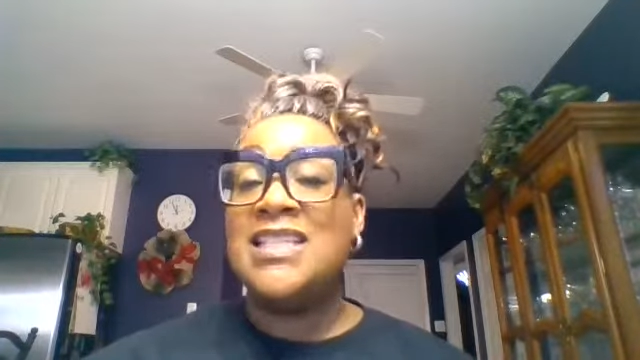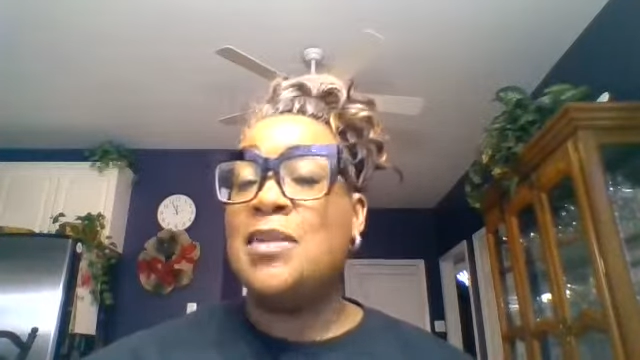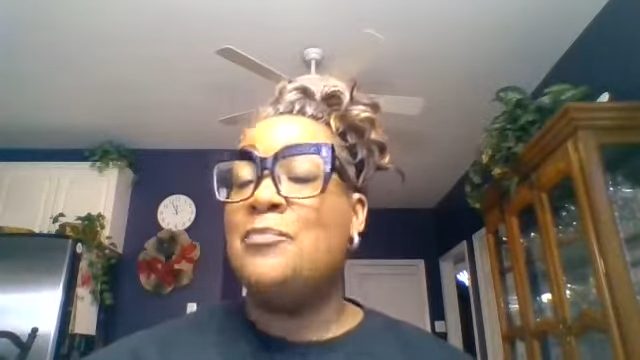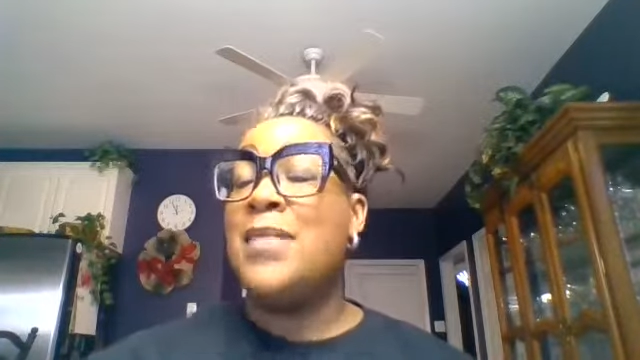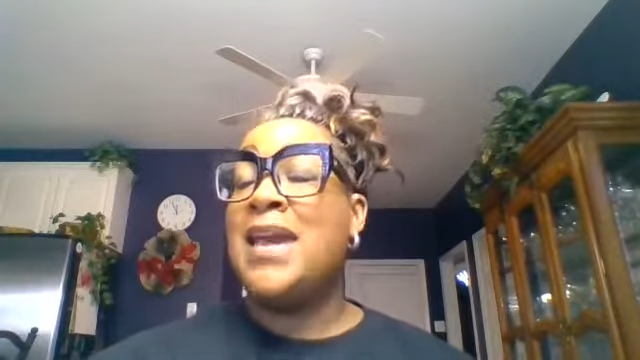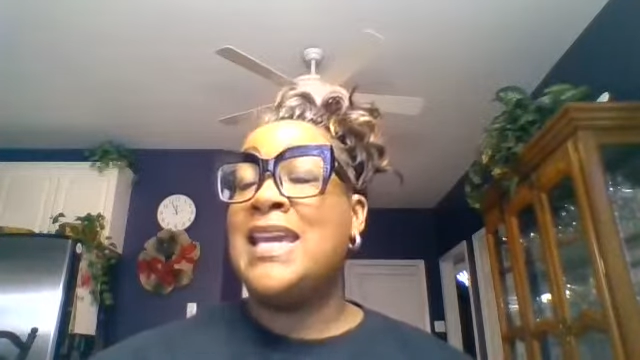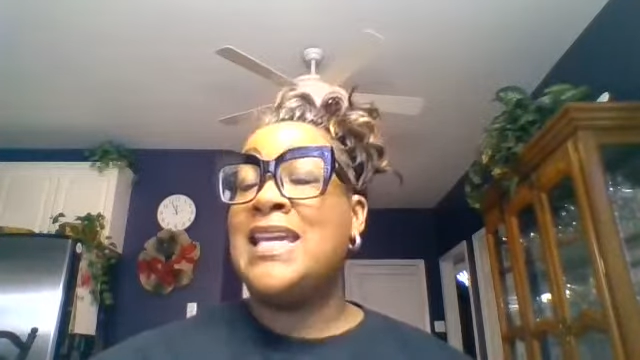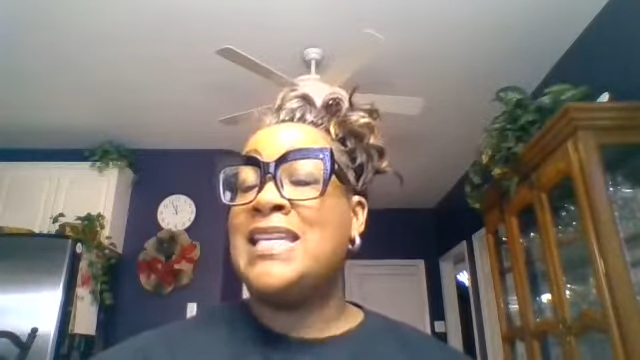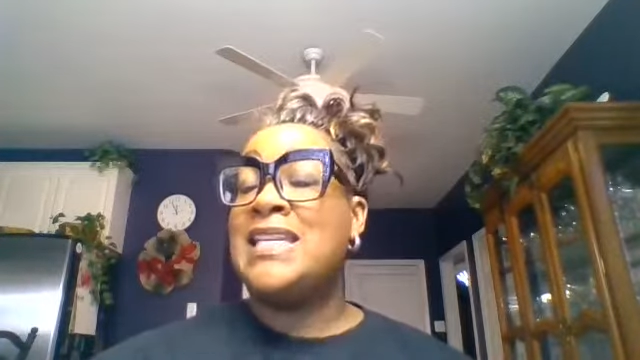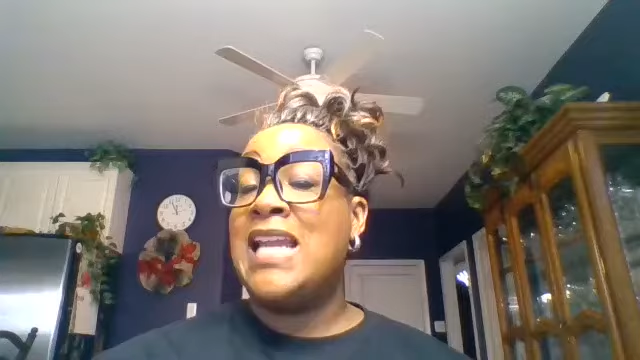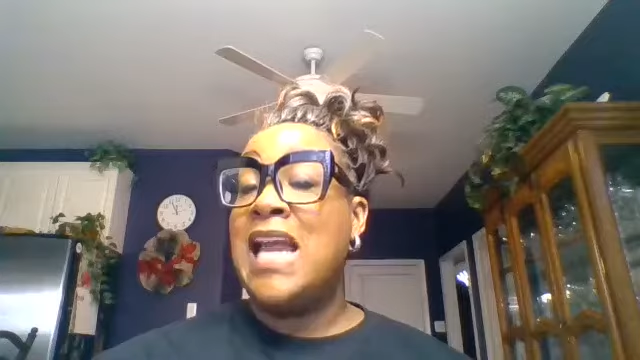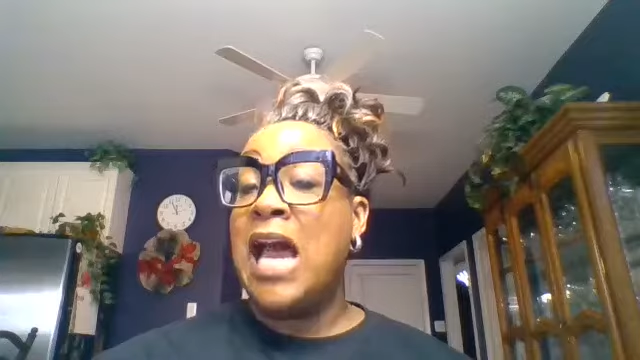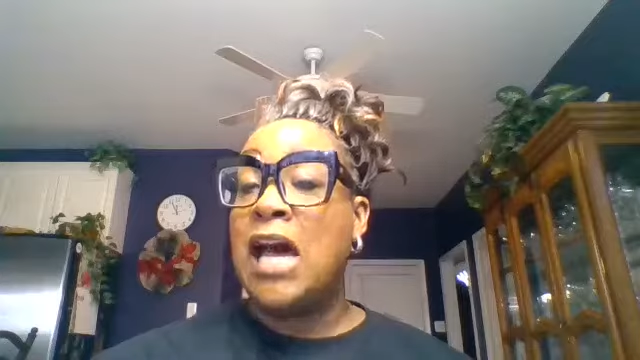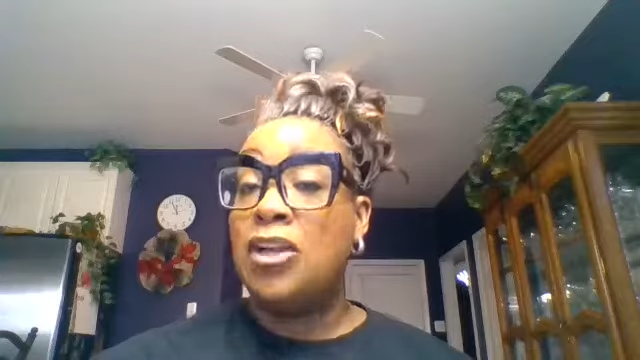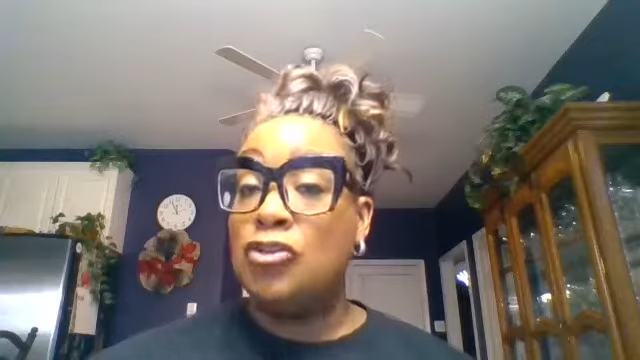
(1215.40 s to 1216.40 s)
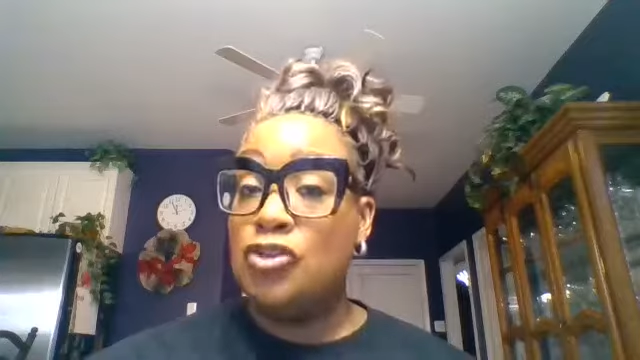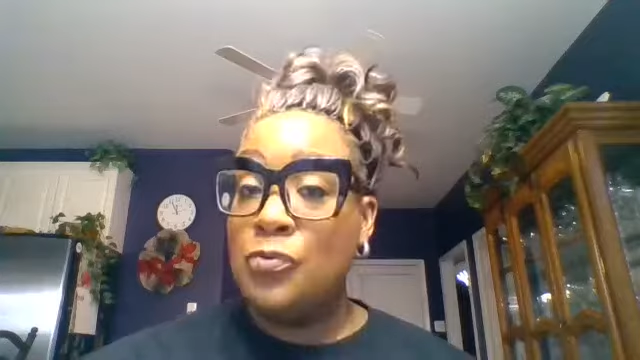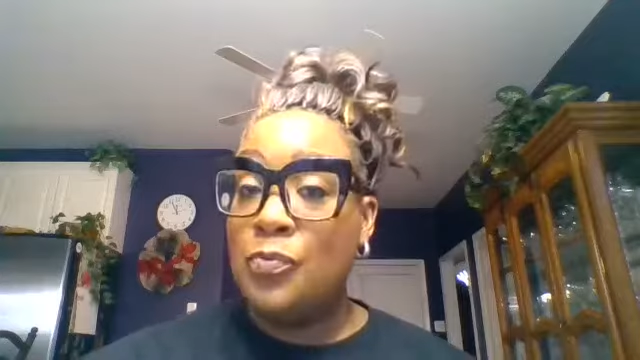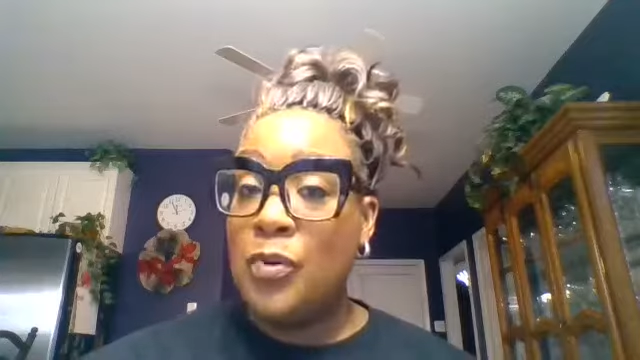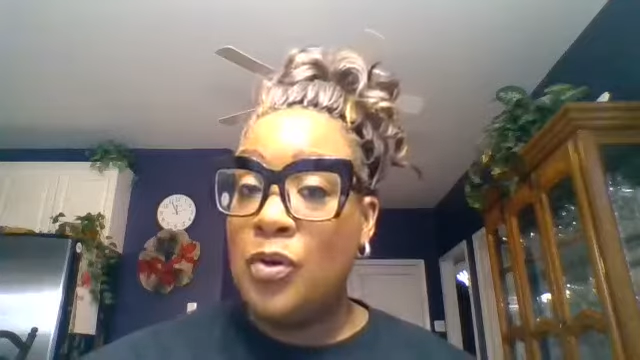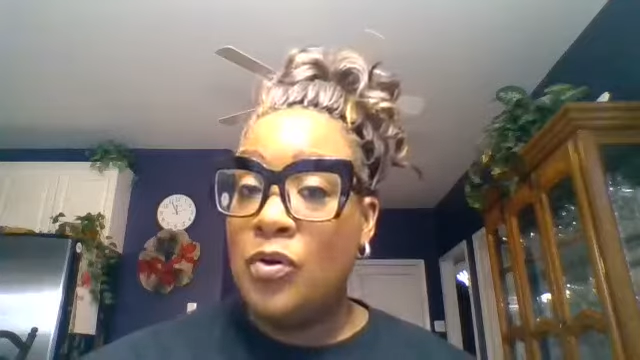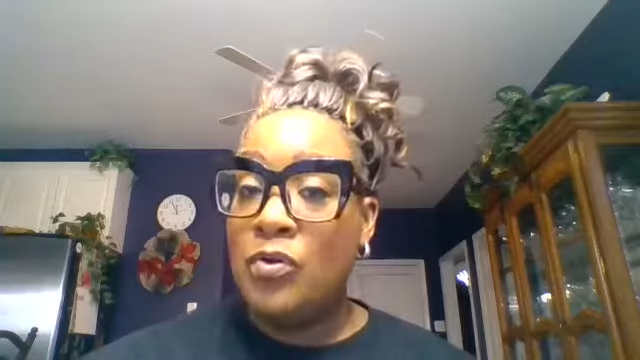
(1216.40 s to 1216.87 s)
to make it
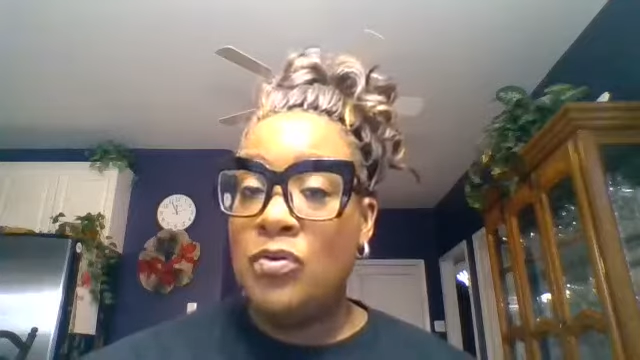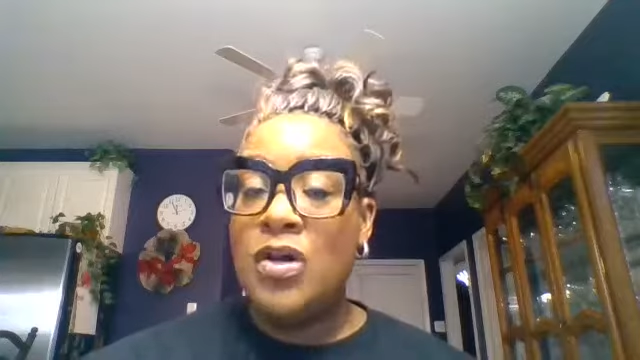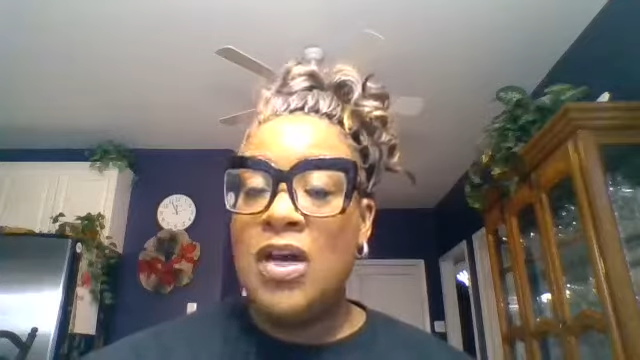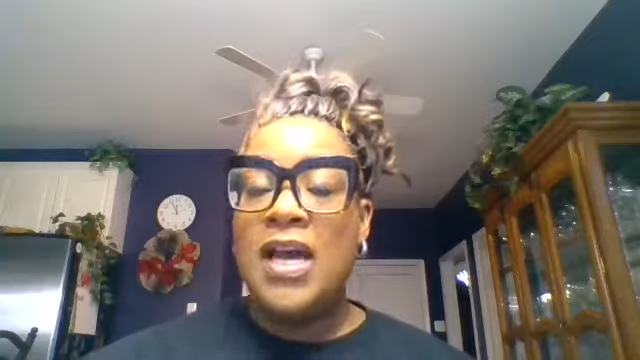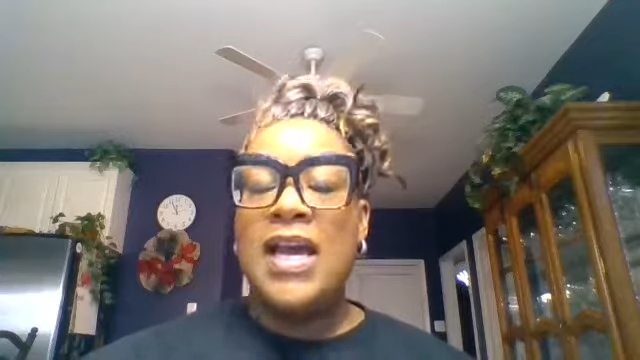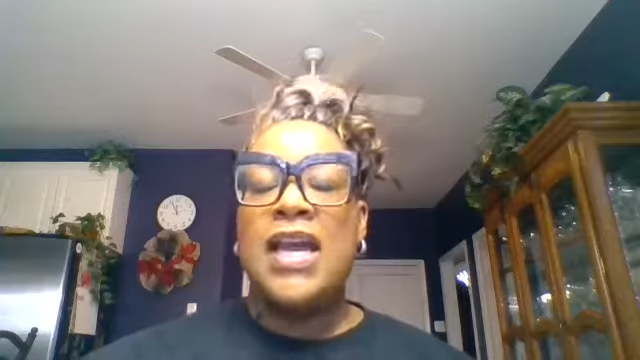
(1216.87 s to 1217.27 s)
knowledgeable,